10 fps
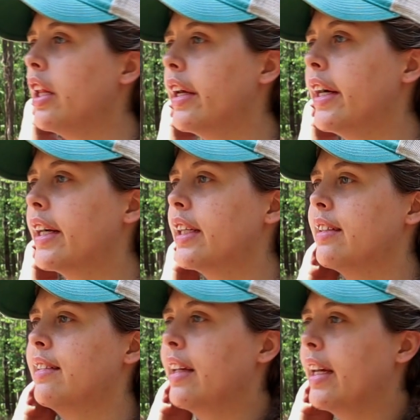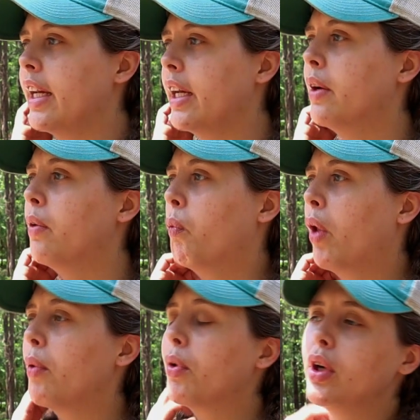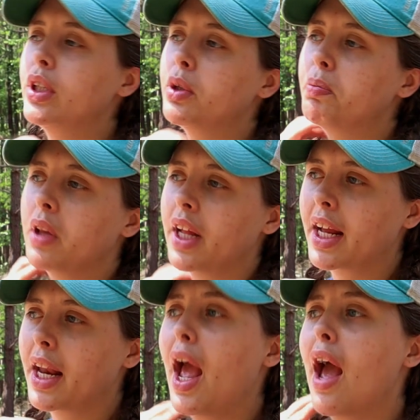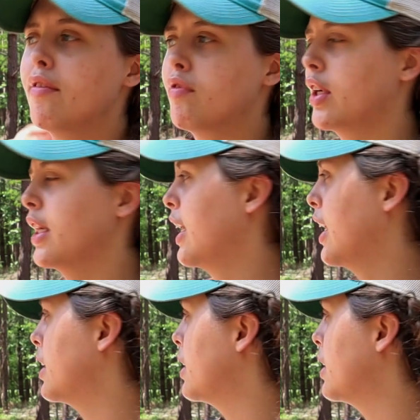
to look to see where we're going to plant everything.